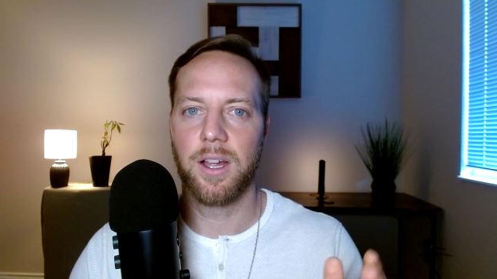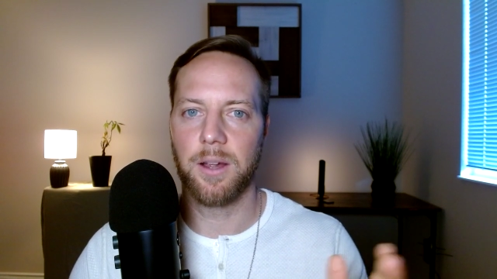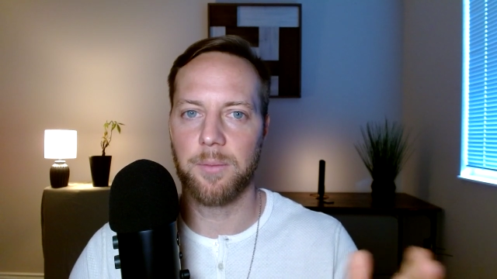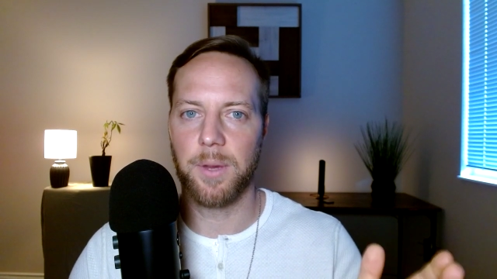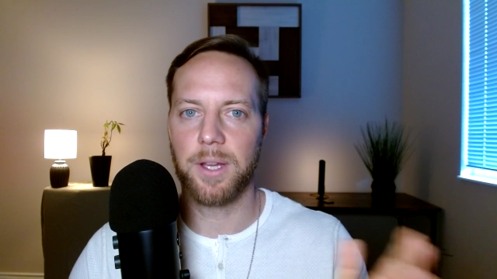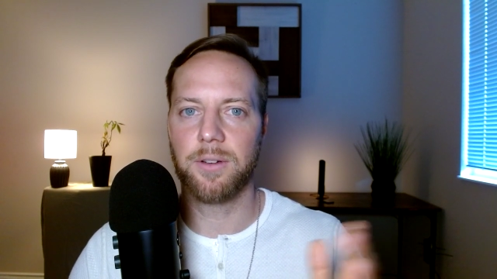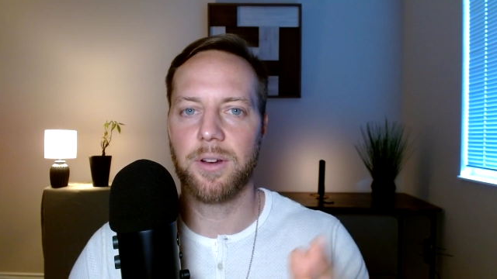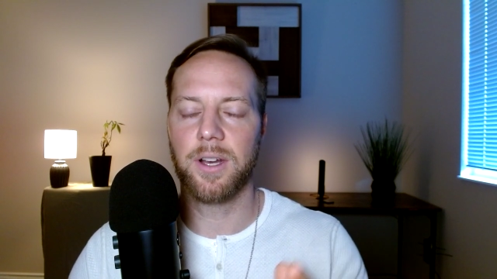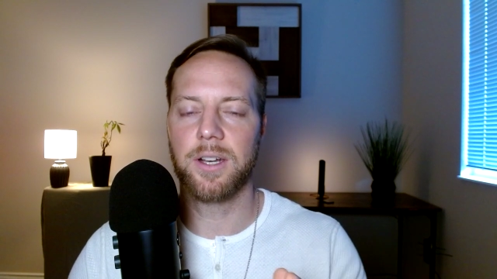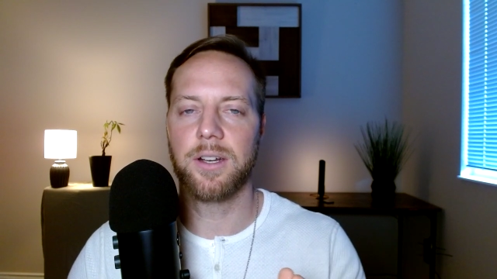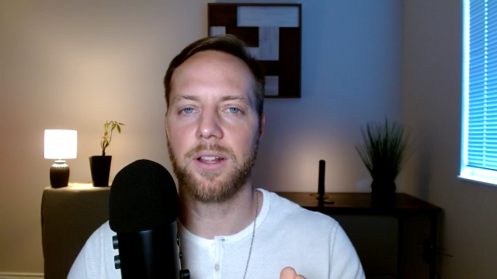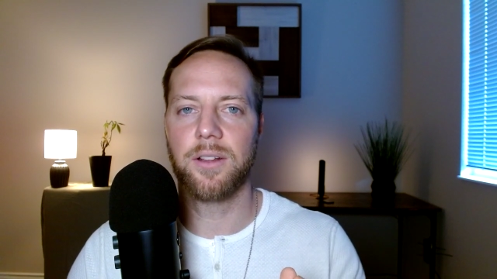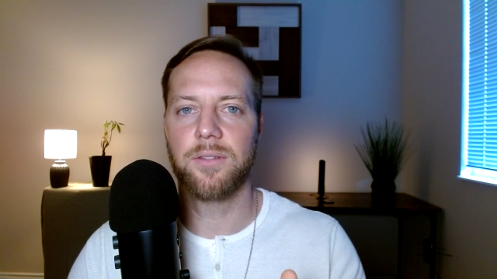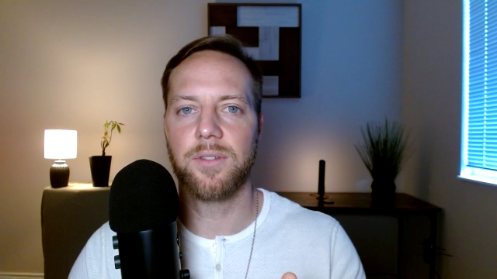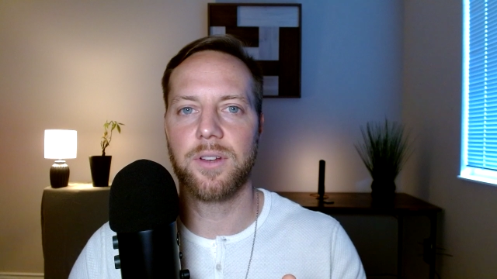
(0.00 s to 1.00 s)
I may create
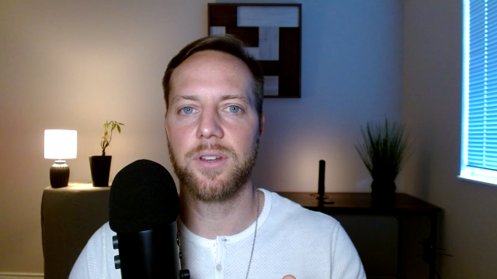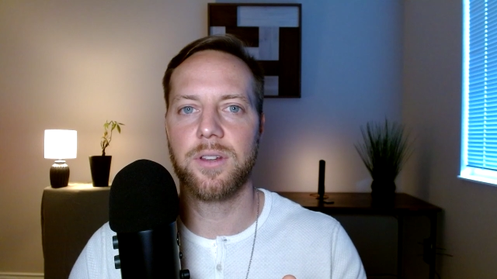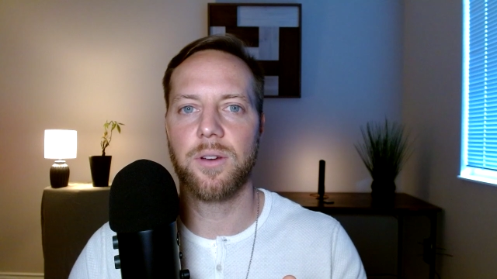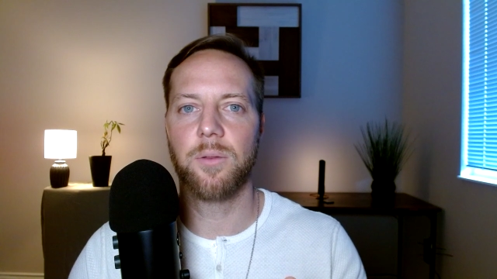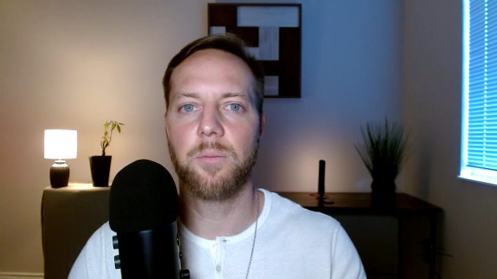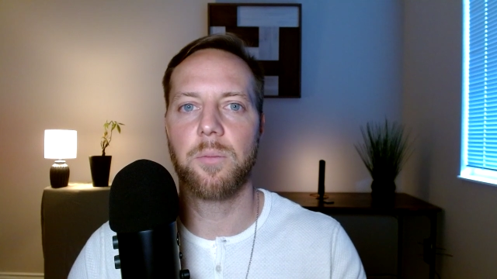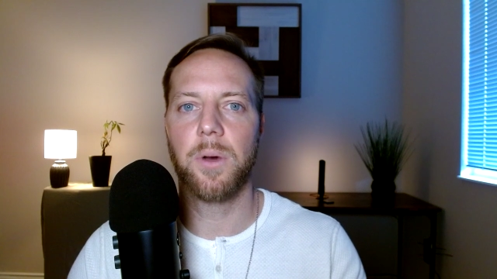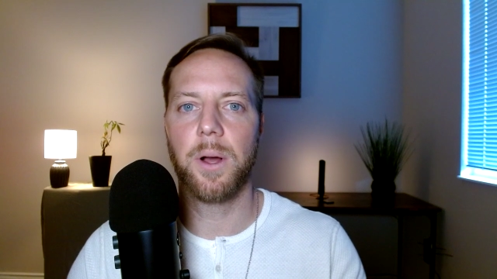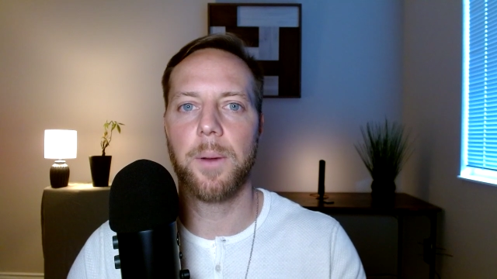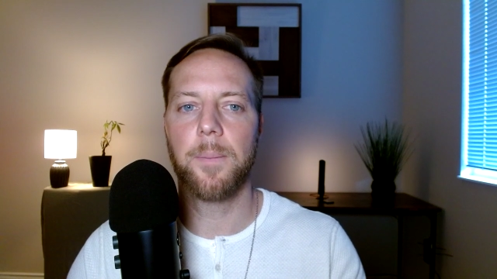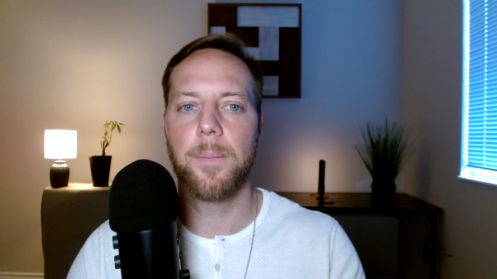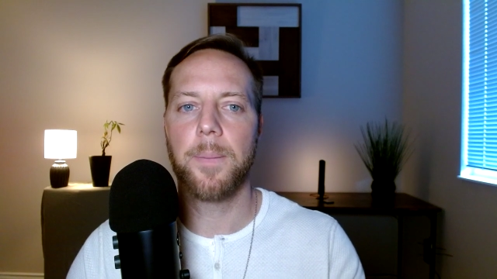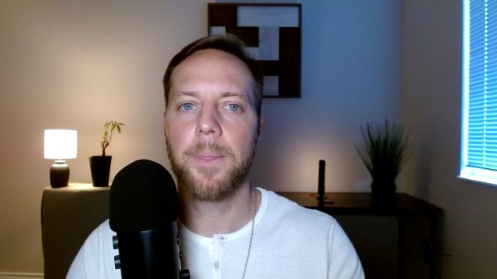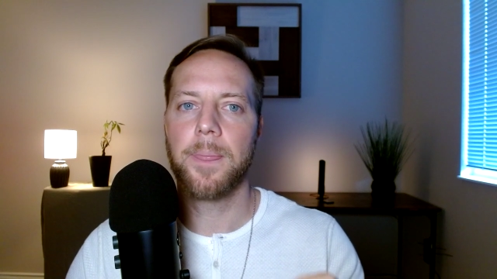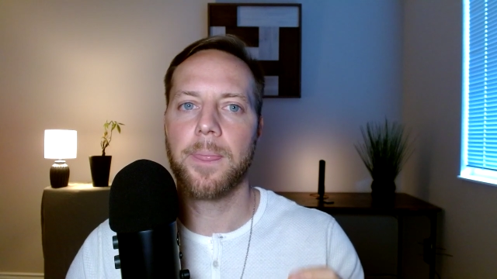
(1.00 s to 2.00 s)
another video.
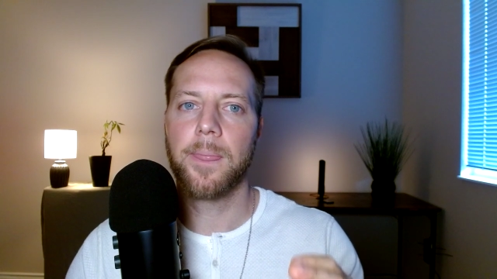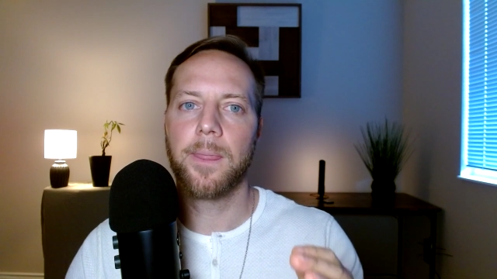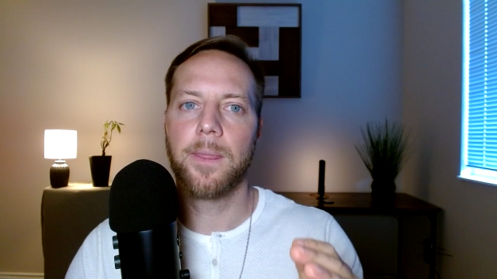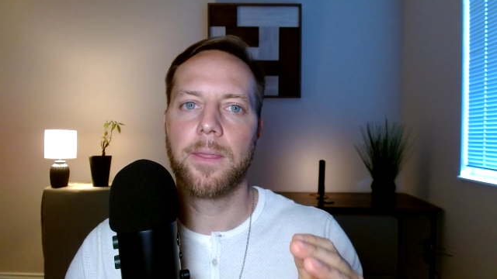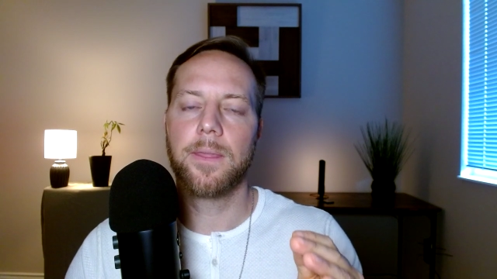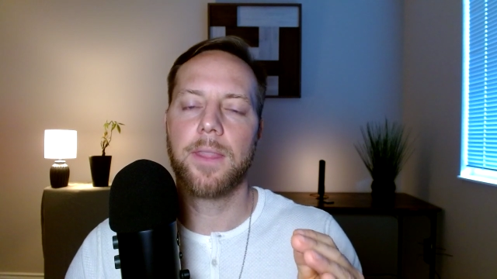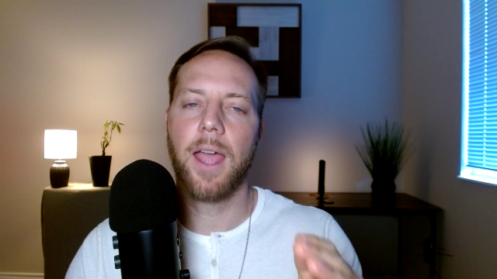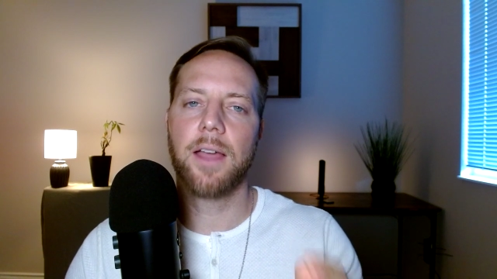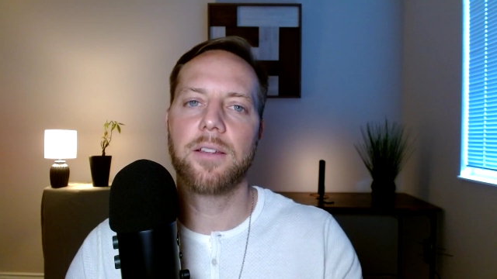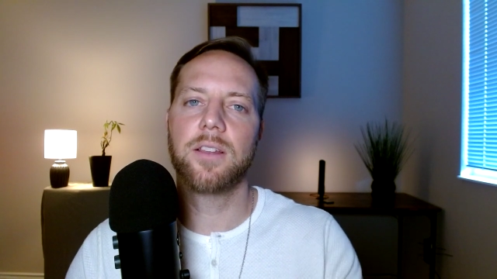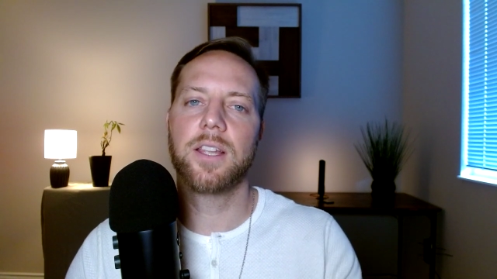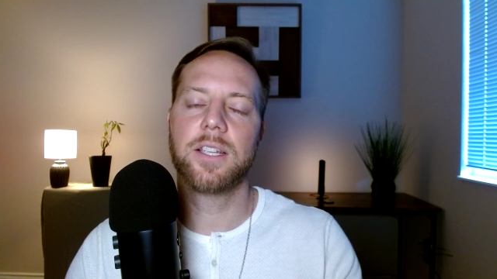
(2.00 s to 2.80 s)
But that